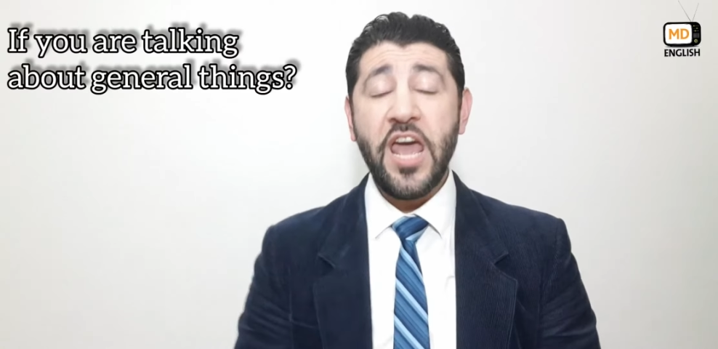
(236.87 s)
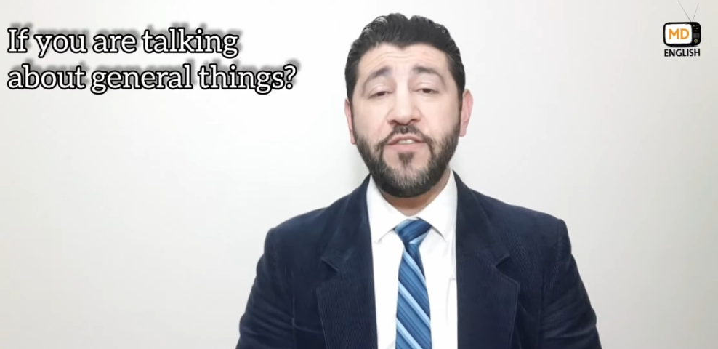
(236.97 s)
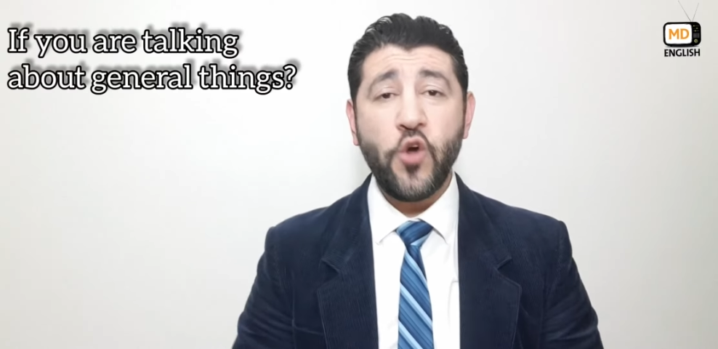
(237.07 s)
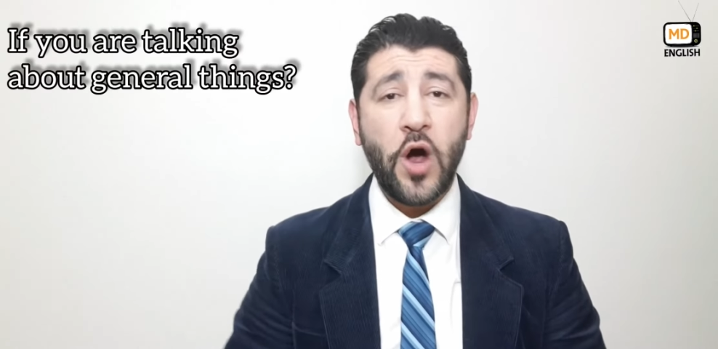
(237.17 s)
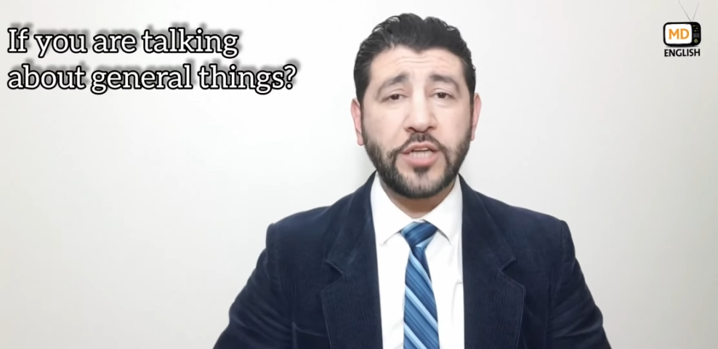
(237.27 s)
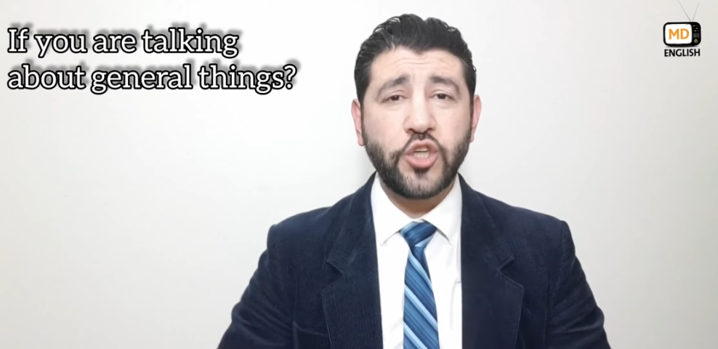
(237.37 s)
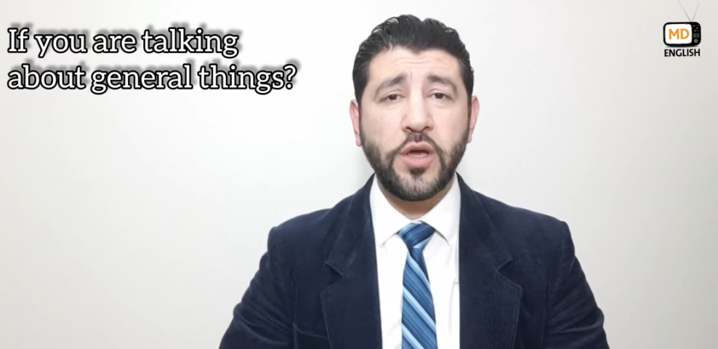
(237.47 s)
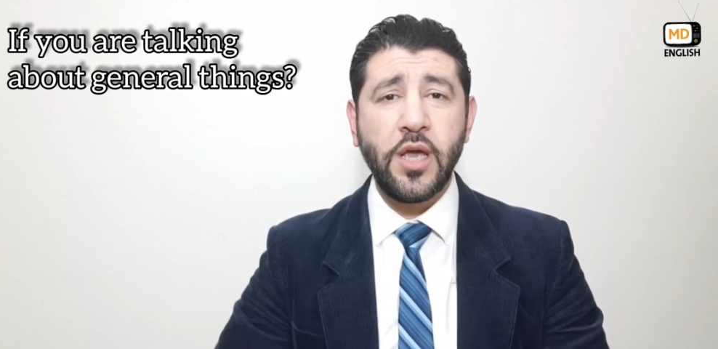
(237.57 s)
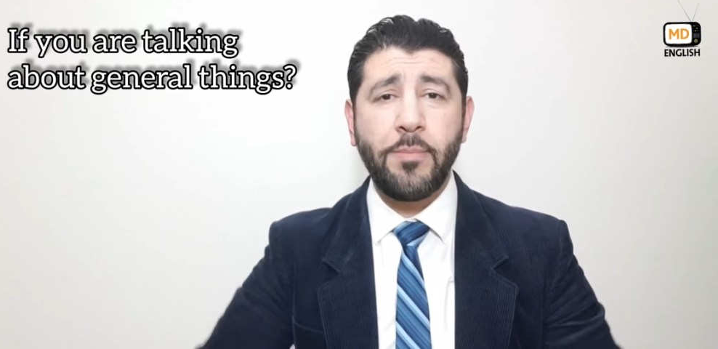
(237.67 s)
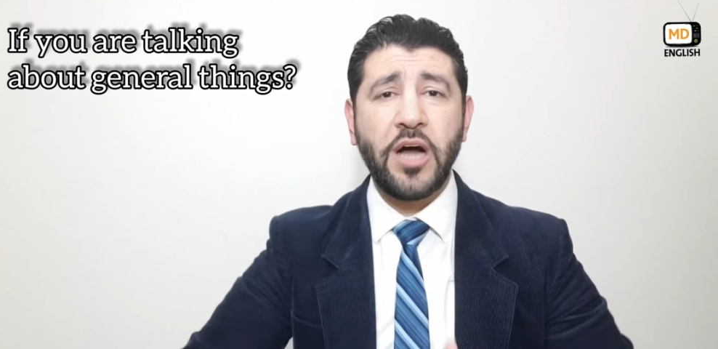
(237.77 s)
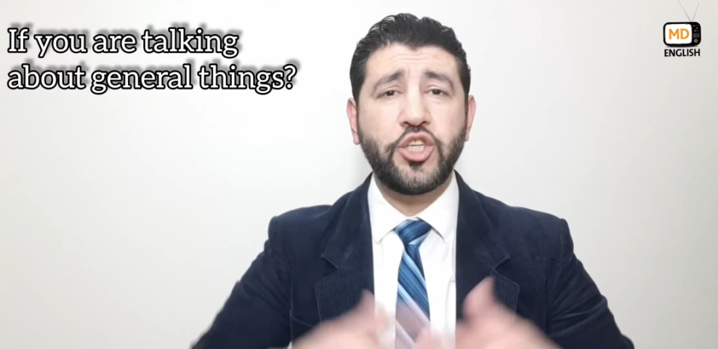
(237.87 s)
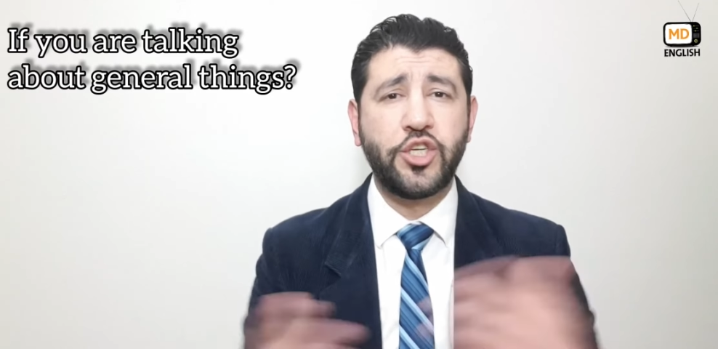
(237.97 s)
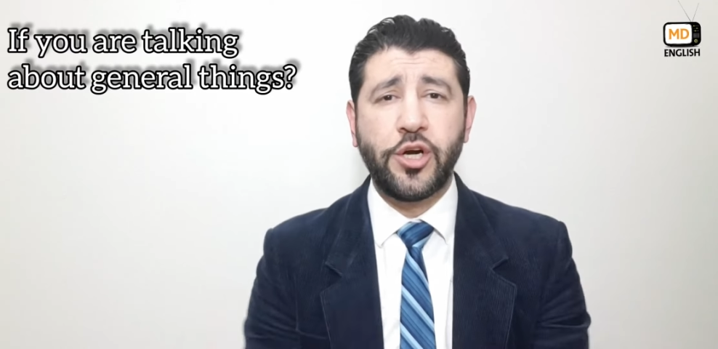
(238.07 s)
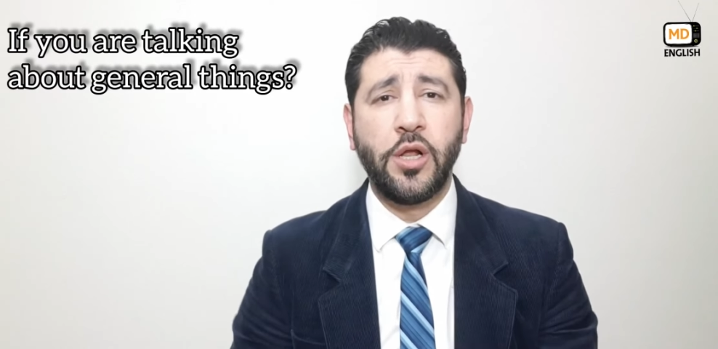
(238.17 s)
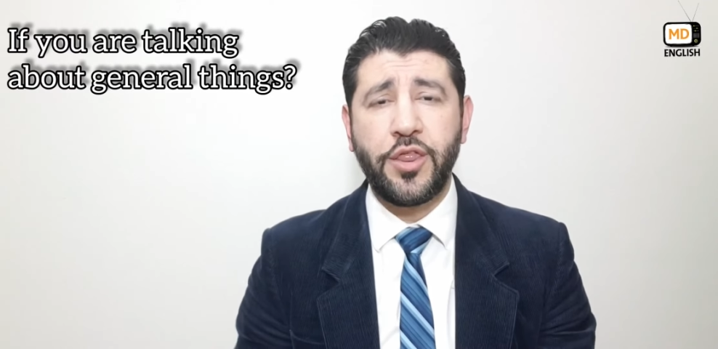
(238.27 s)
If you are talking about
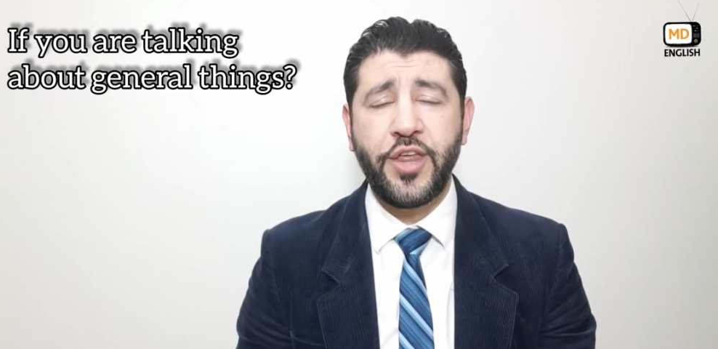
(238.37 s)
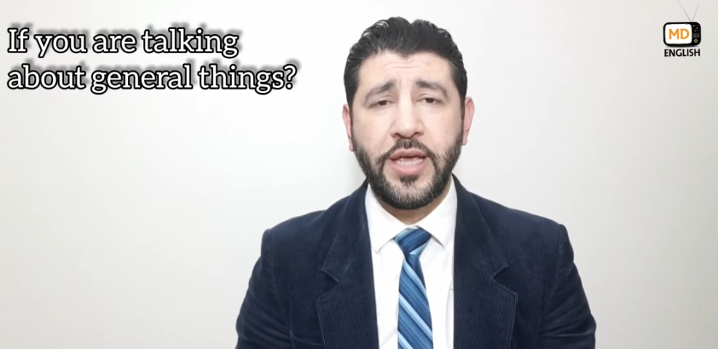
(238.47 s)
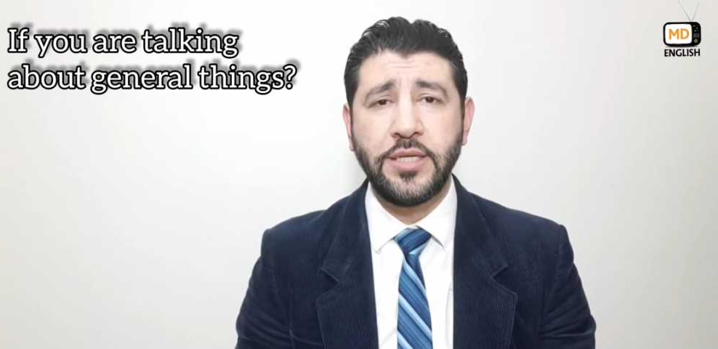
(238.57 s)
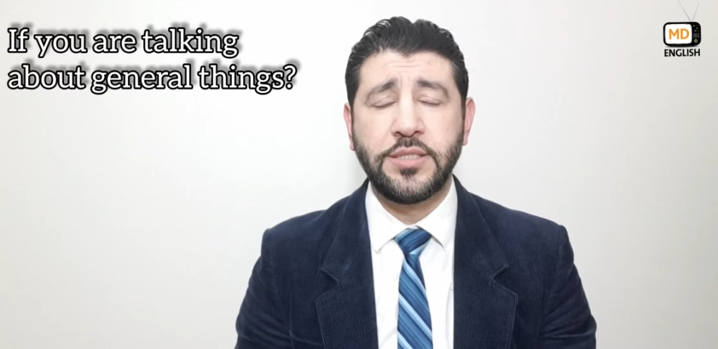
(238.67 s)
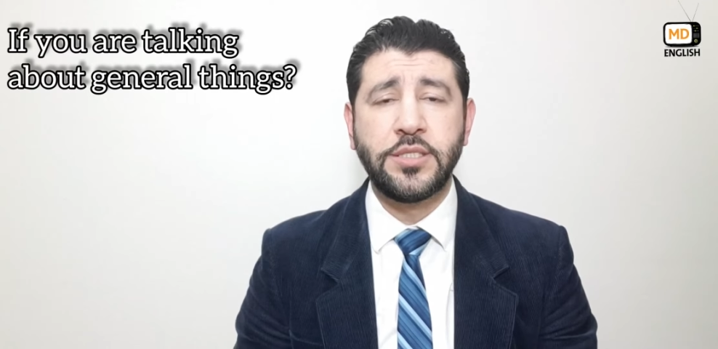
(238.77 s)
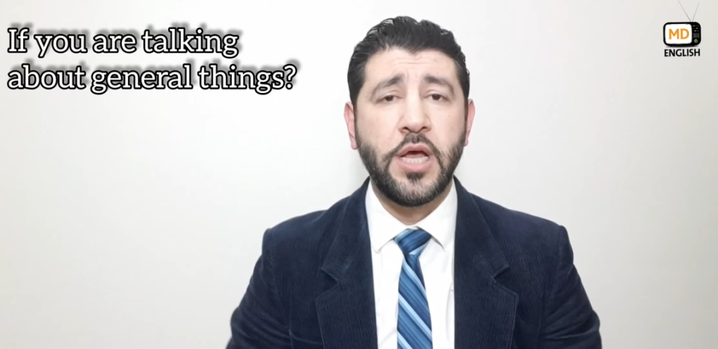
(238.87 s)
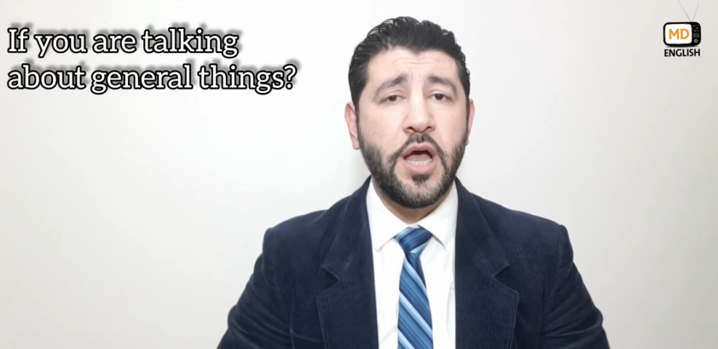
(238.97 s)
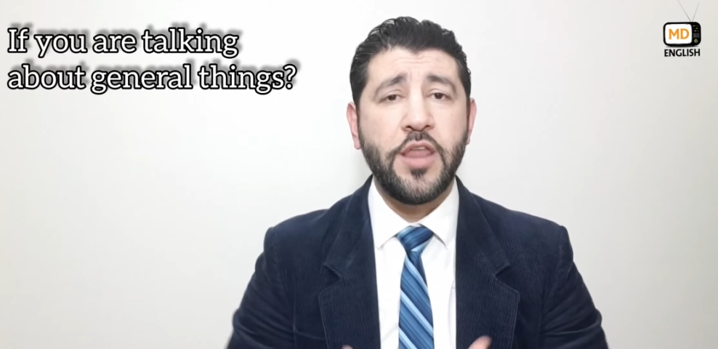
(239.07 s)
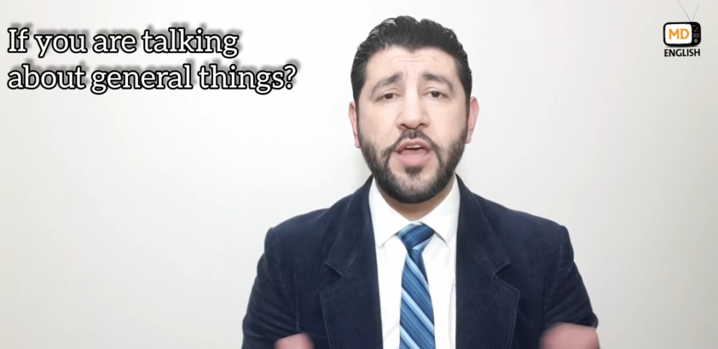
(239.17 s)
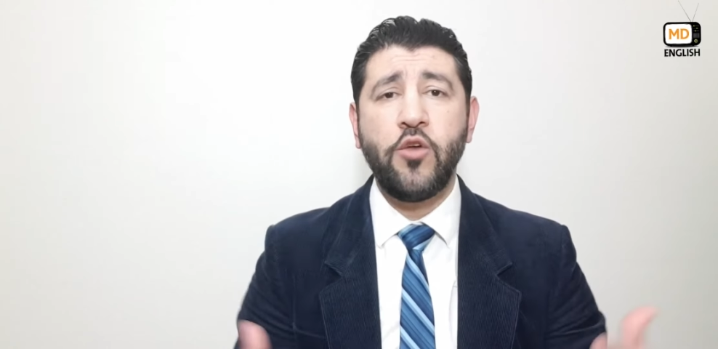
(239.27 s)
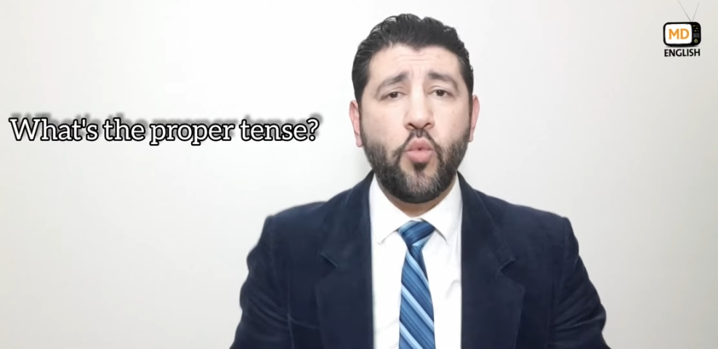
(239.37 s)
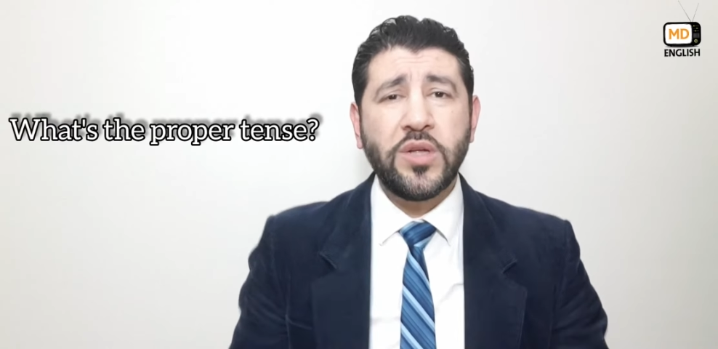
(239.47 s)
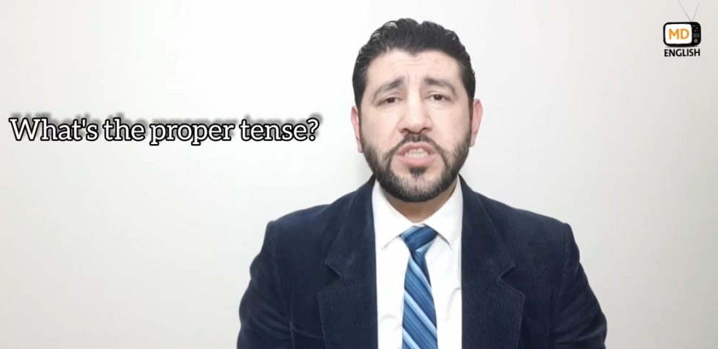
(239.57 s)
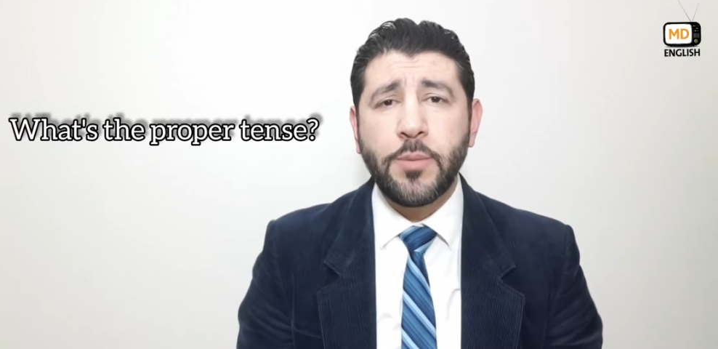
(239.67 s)
general things, then what's the